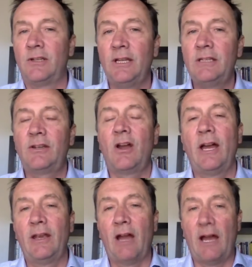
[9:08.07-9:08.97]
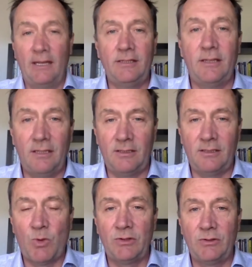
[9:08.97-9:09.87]
And this guy, I listed his
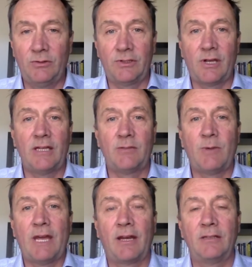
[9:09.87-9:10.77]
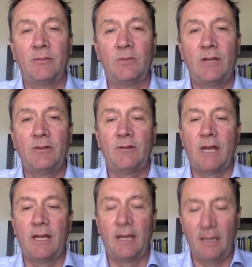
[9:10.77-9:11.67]
emotional desires about getting some sales
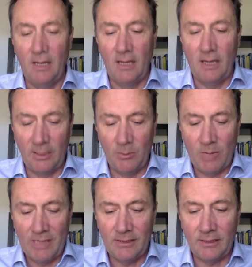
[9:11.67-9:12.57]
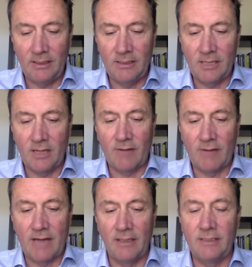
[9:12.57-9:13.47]
training. And he basically turned
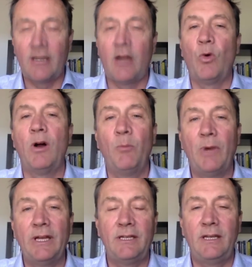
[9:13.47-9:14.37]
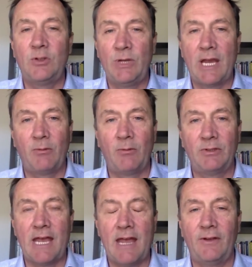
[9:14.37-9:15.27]
around and he said, I want my team to be able
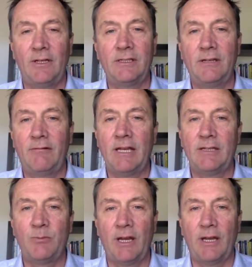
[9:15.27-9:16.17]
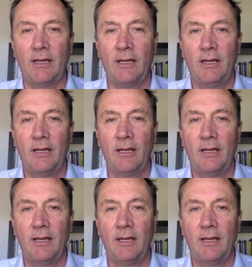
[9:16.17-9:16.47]
to effortlessly raise money.